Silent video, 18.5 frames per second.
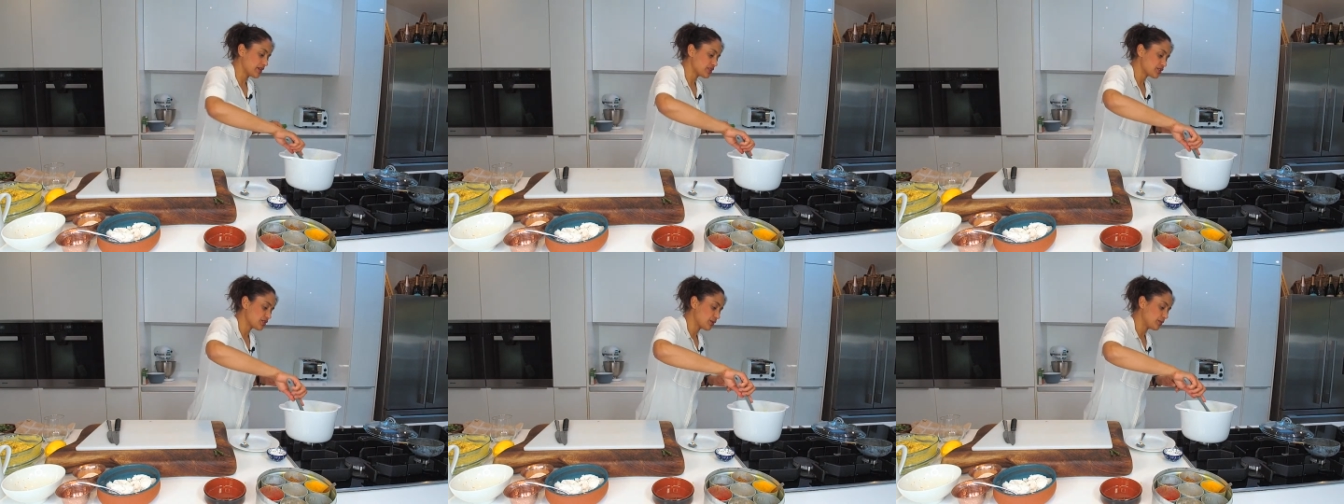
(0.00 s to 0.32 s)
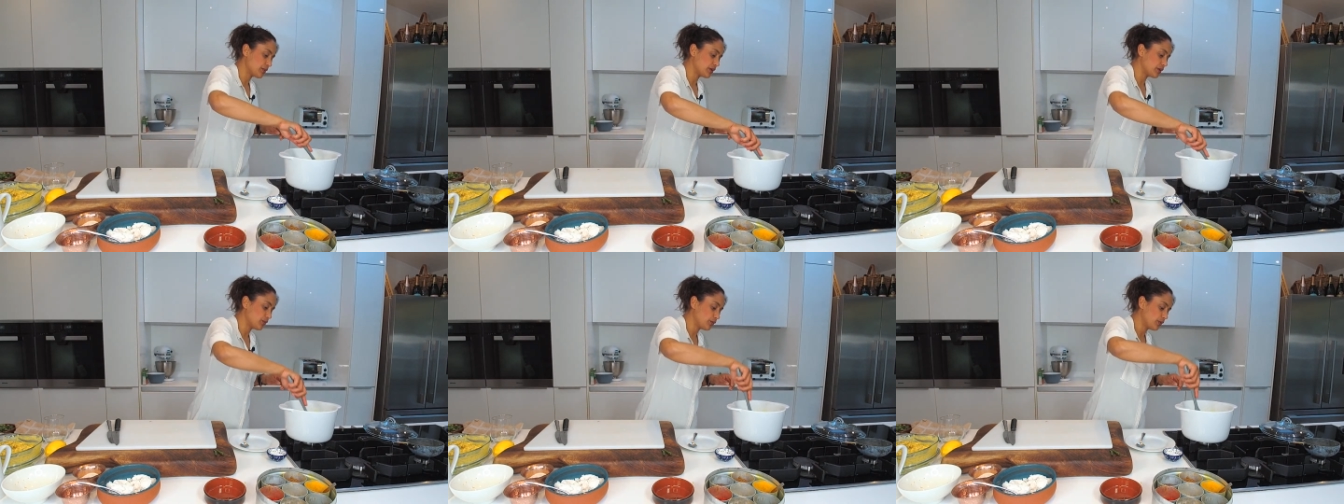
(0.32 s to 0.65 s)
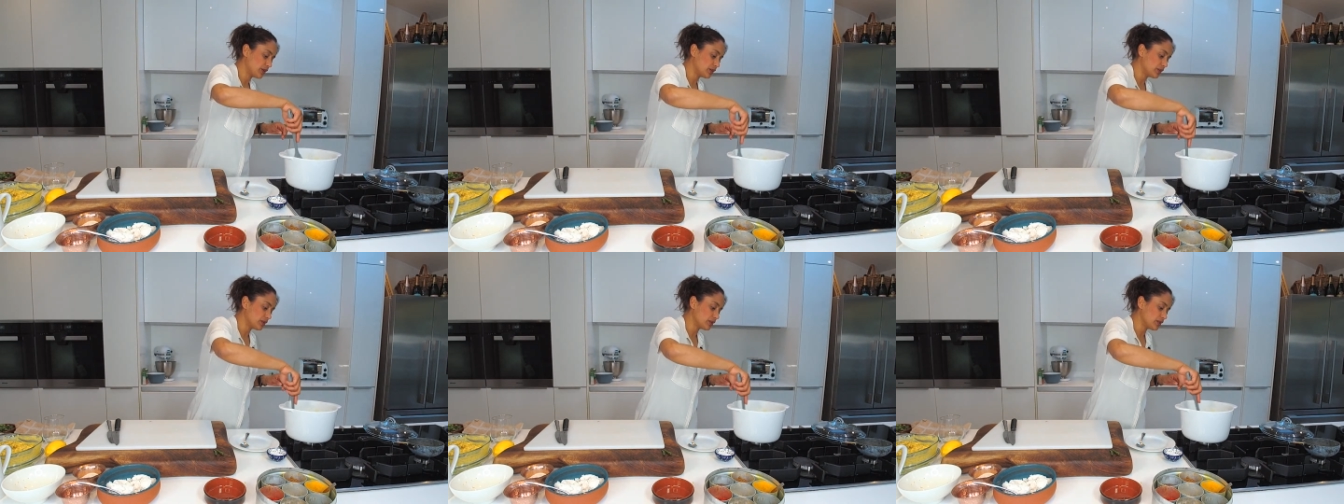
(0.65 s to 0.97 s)
So
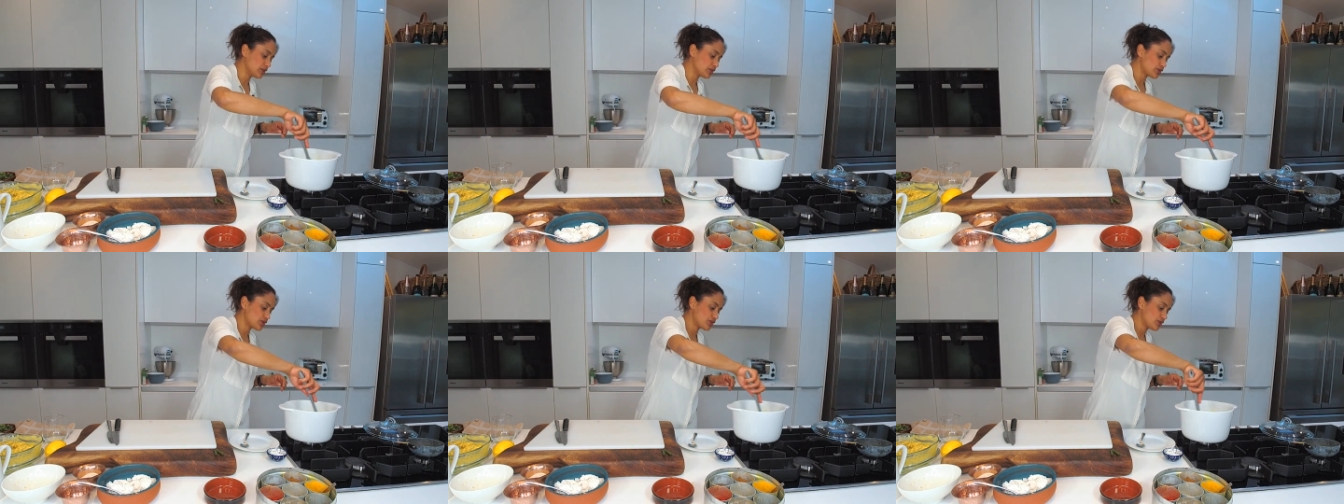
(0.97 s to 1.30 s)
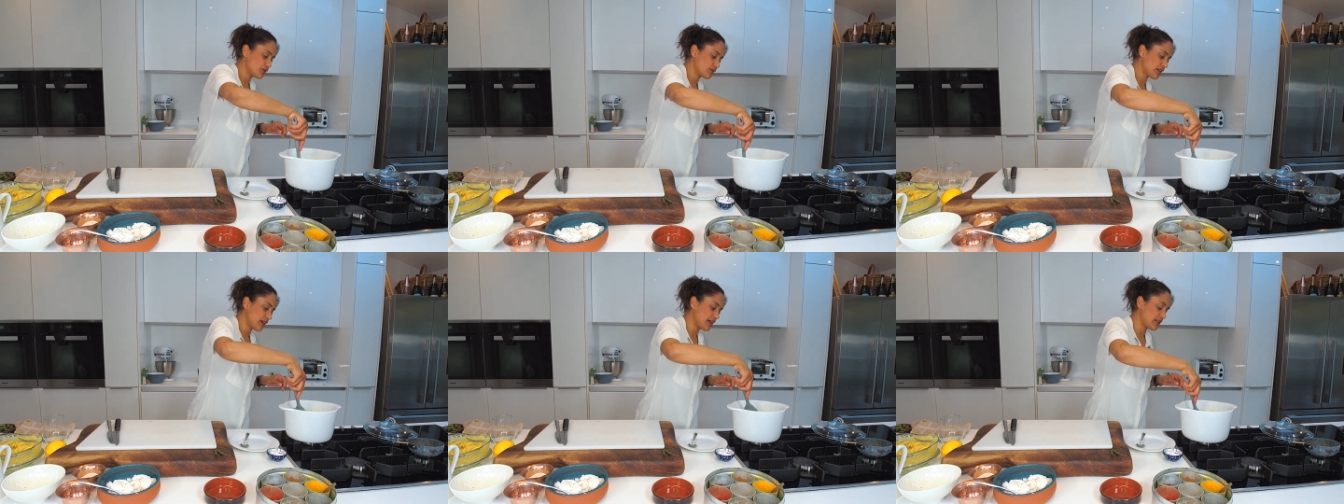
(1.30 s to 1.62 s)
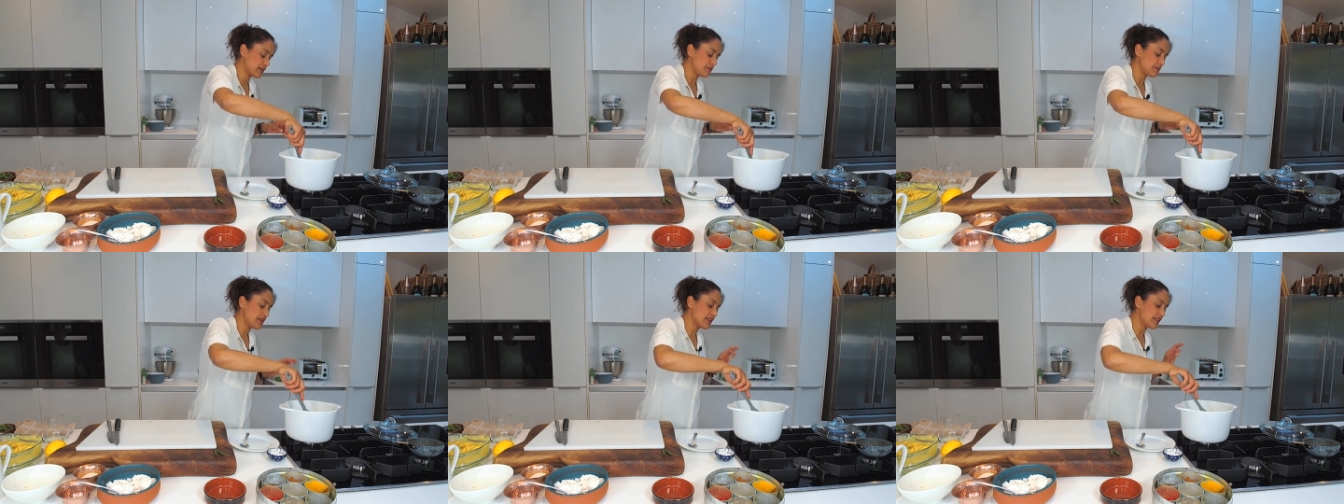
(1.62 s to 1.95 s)
we'll do that
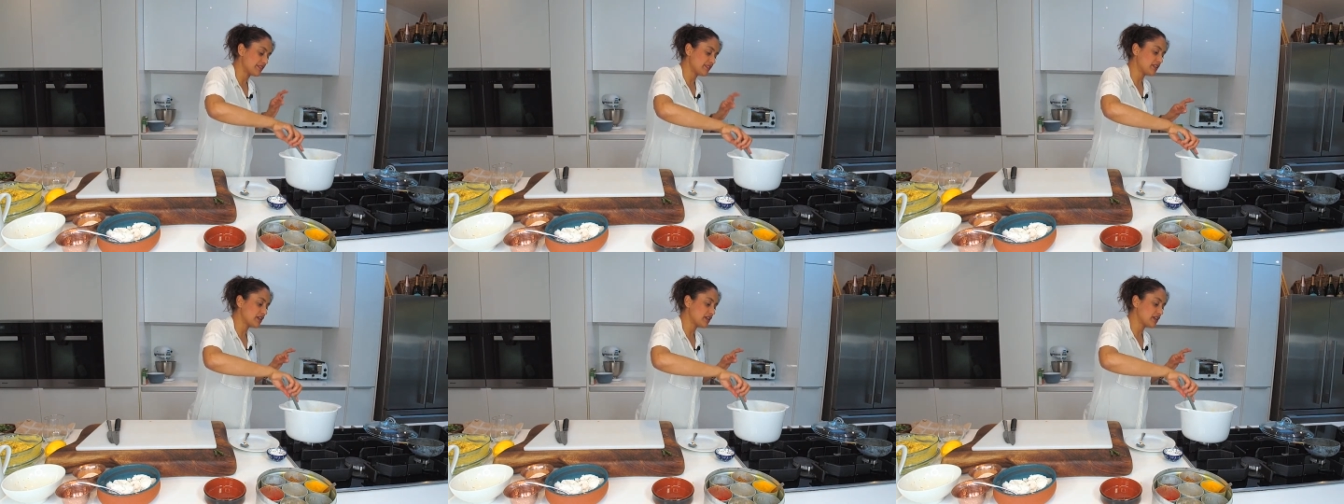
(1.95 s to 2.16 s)
in a minute.